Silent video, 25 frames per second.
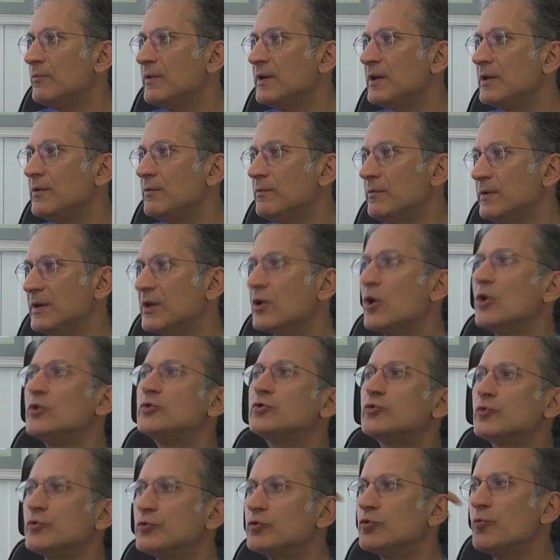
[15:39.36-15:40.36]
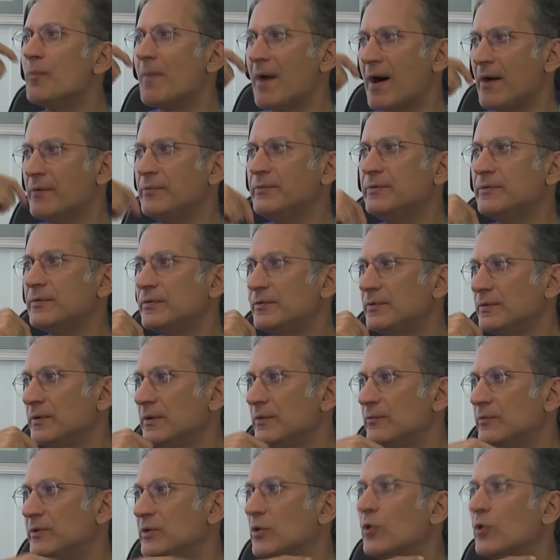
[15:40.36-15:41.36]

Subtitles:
we go through the mouth. We